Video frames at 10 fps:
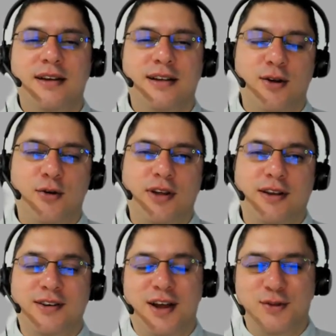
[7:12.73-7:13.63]

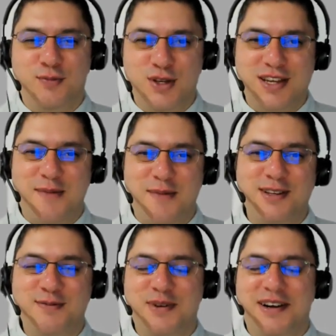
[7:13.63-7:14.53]
clothing, not
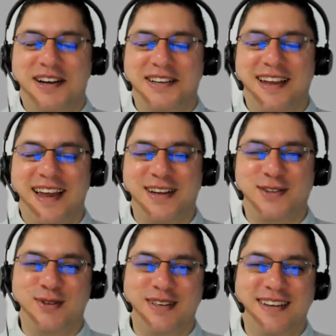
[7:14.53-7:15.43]
pajamas, but
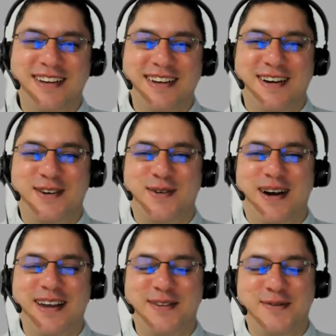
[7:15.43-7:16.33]
actually
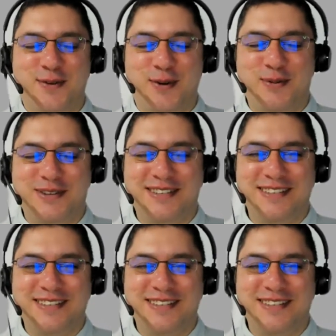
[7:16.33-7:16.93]
quite informal.